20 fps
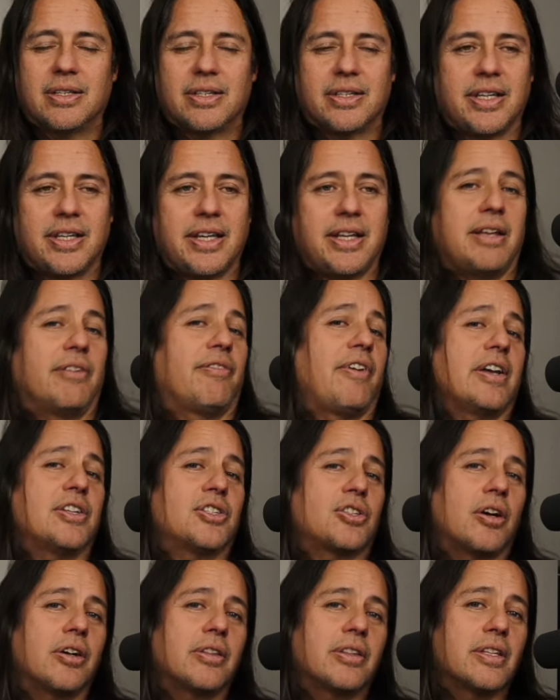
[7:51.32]
C. If I
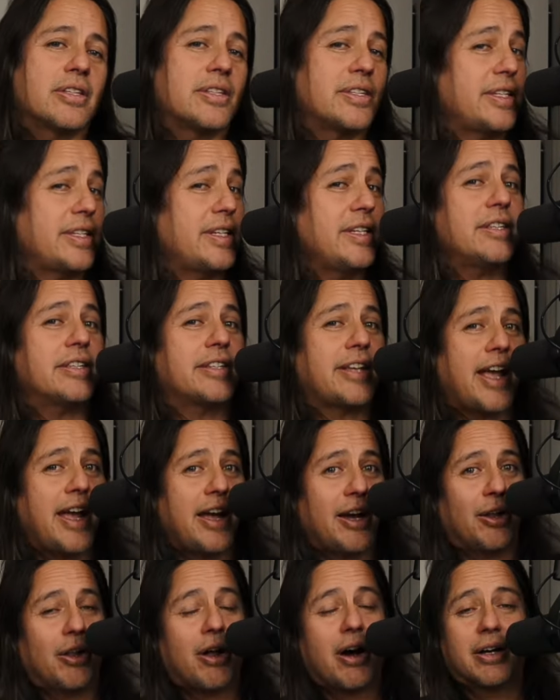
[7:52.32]
start the C
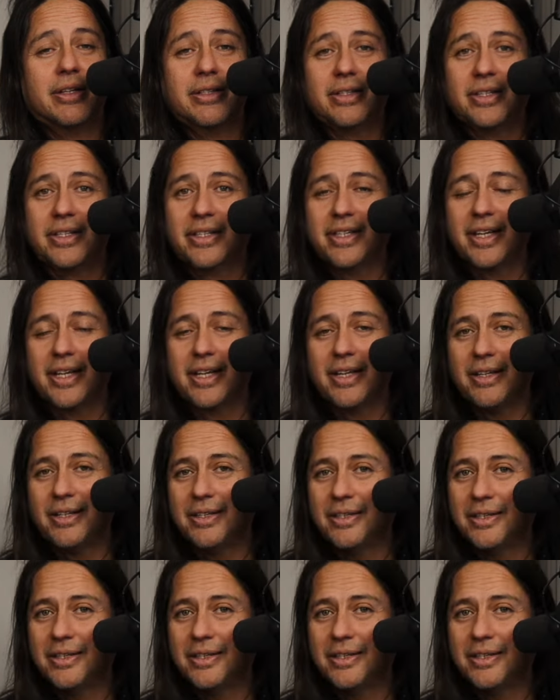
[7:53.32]
scale on C,